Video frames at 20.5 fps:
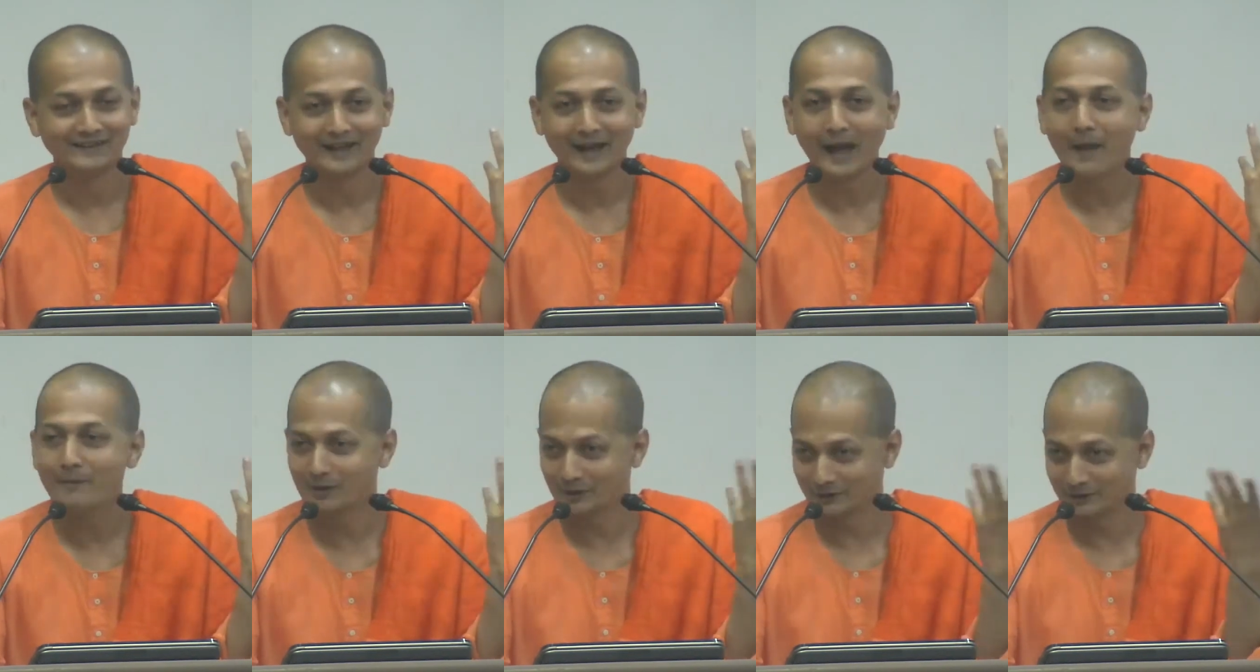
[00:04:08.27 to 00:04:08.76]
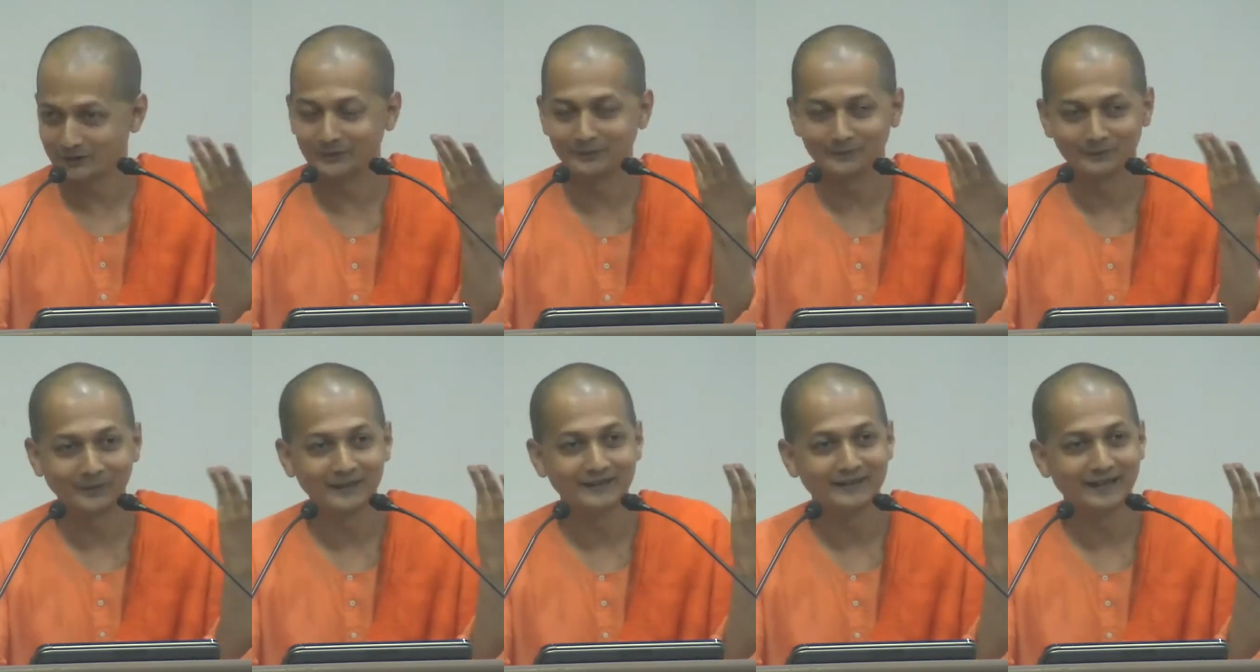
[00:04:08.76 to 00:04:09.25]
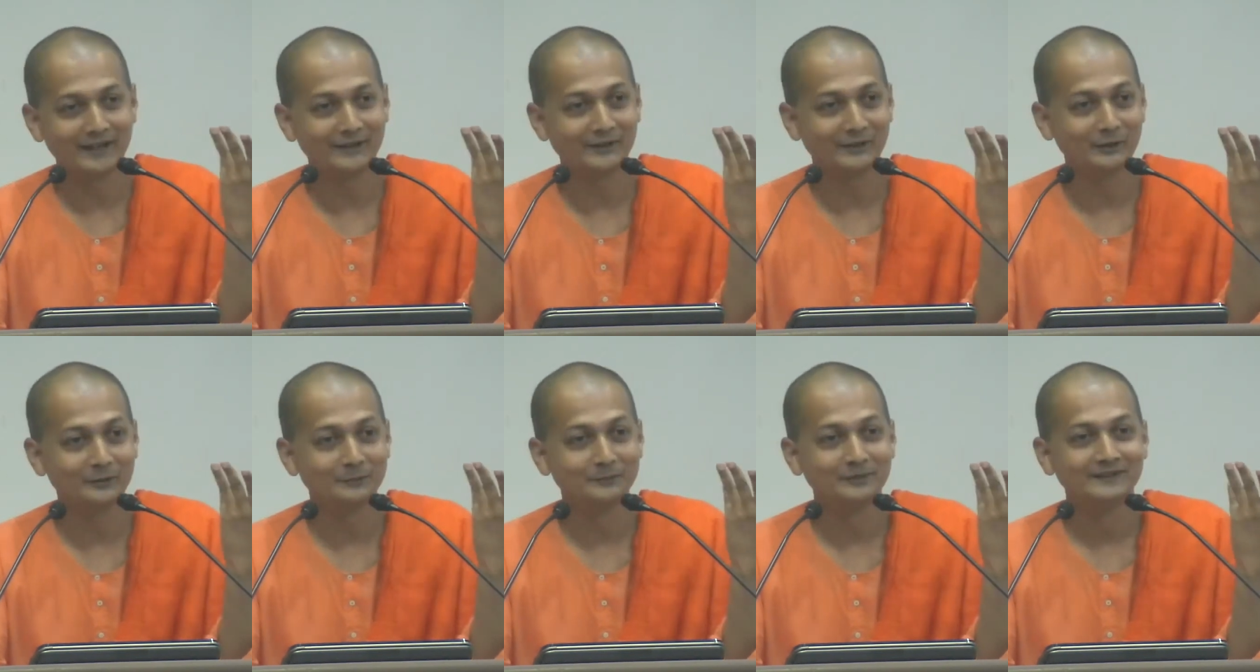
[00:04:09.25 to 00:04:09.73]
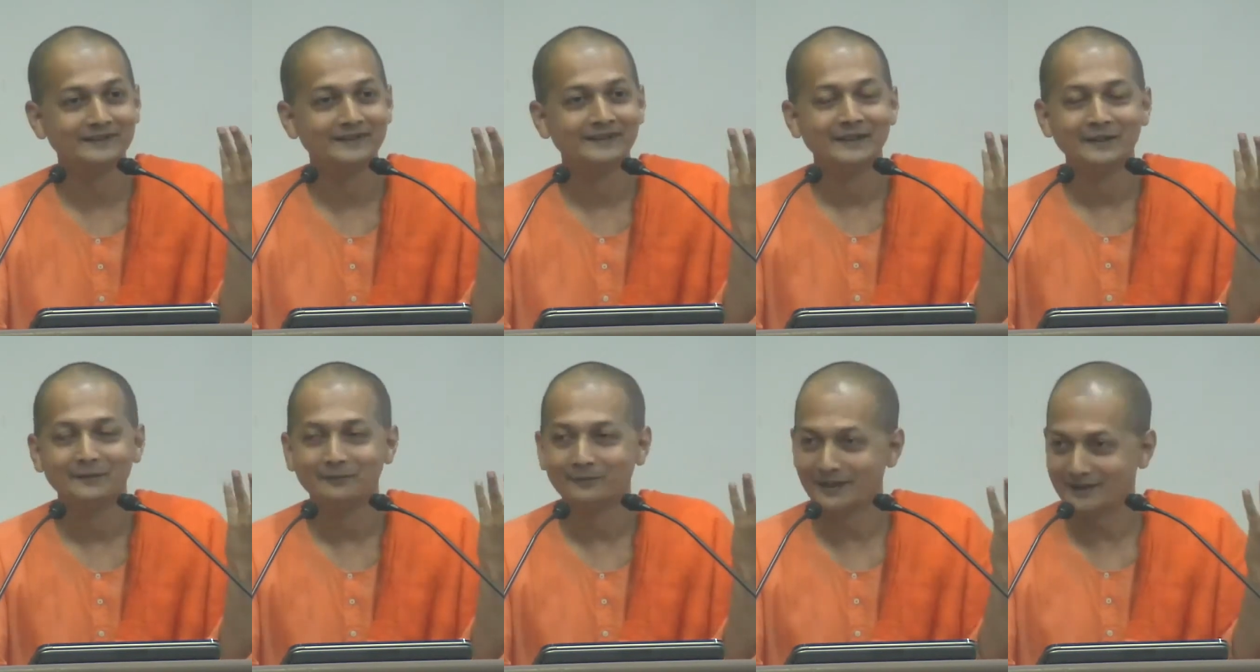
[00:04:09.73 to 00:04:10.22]
I'm also in that group,
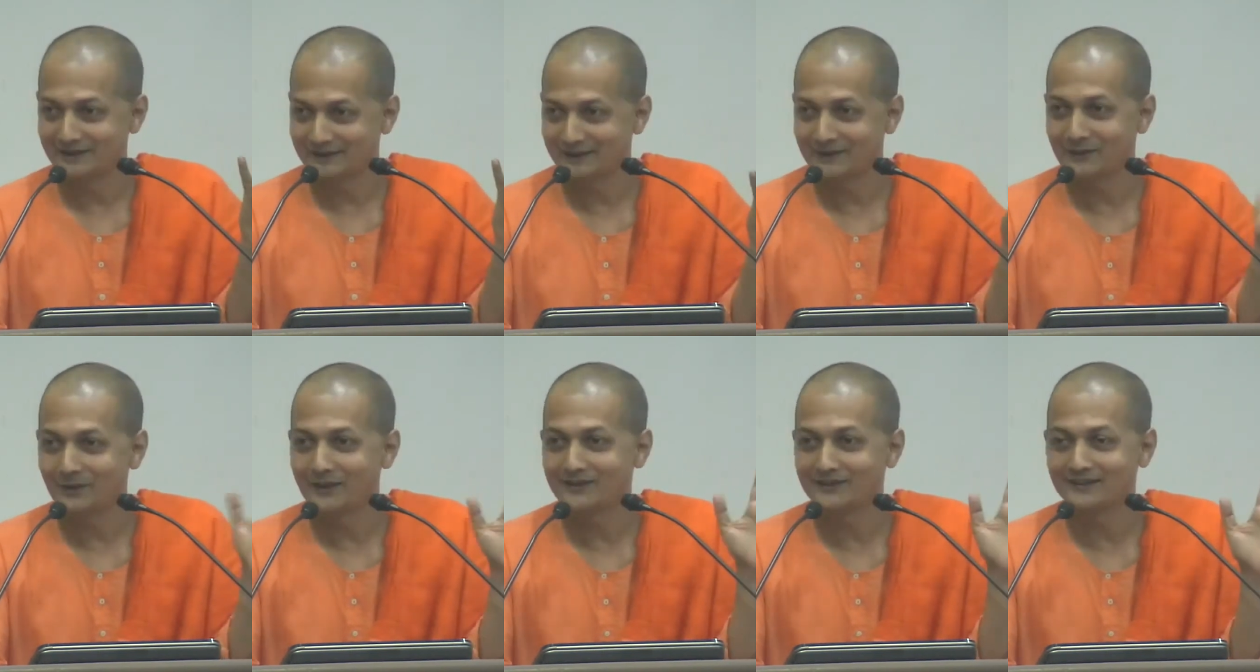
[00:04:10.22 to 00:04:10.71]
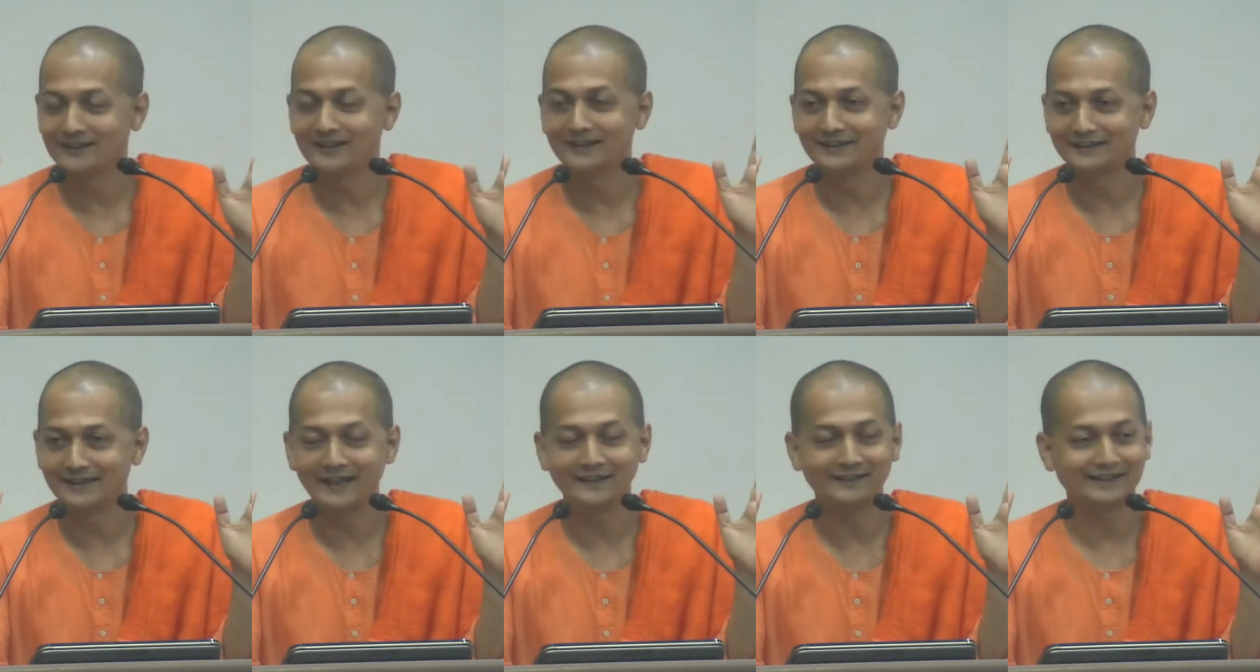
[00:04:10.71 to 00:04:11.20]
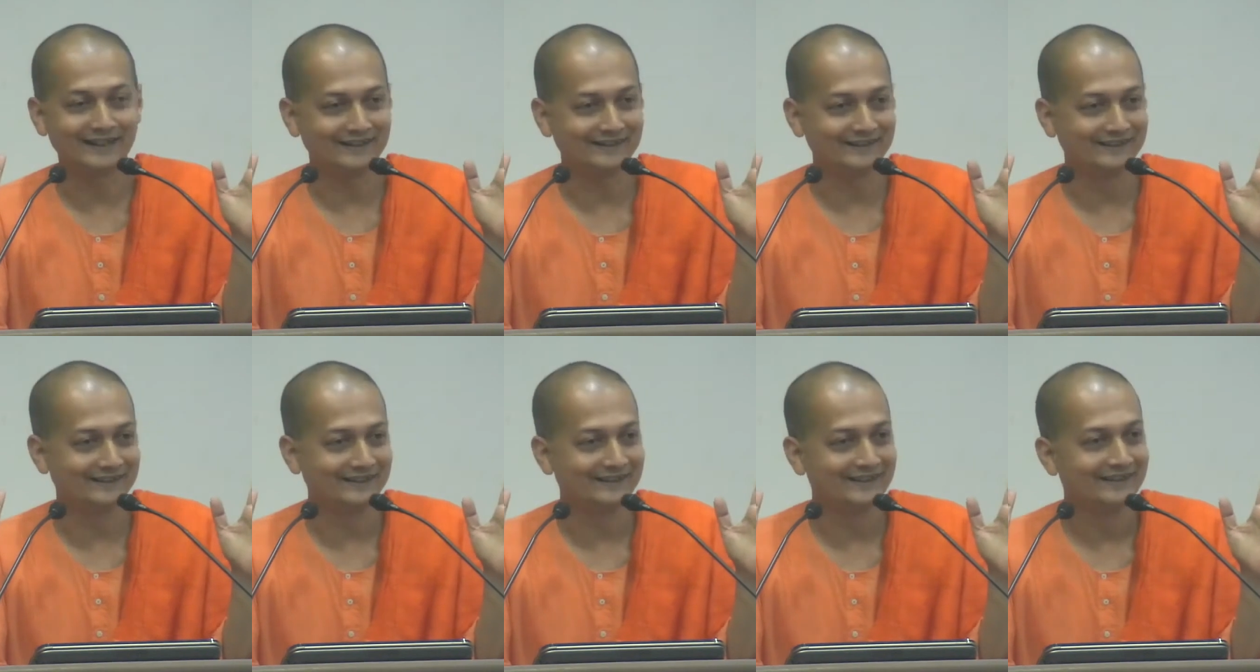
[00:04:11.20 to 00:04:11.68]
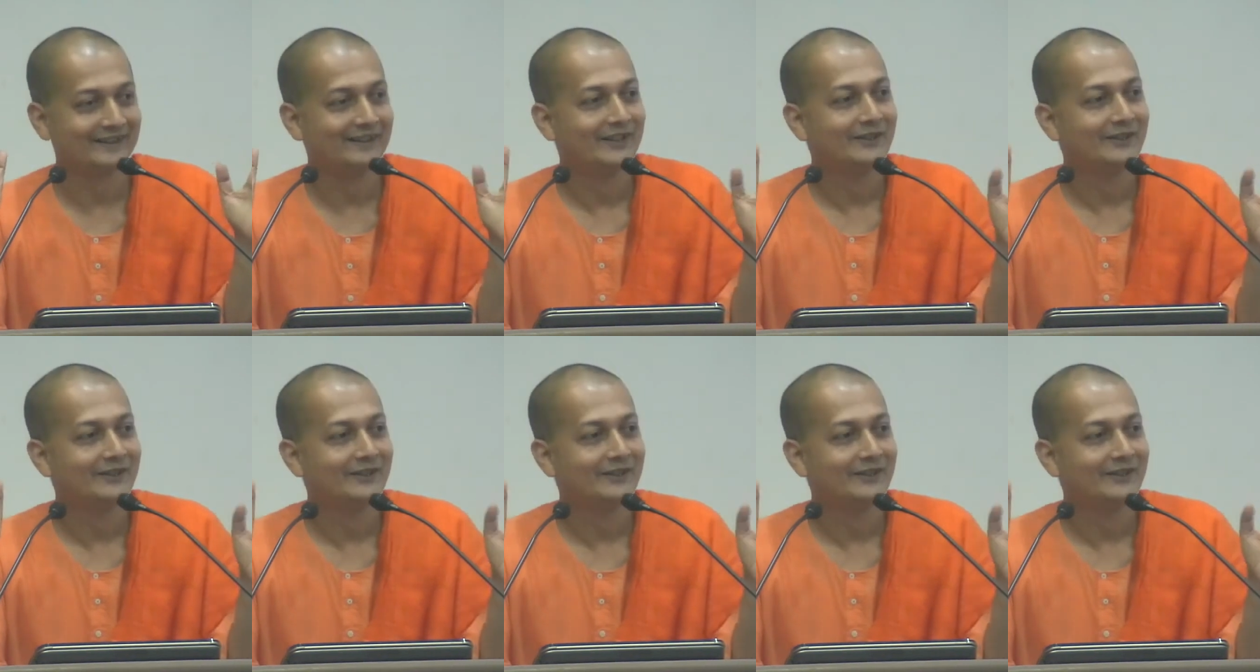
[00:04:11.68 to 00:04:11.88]
but you are still in that category.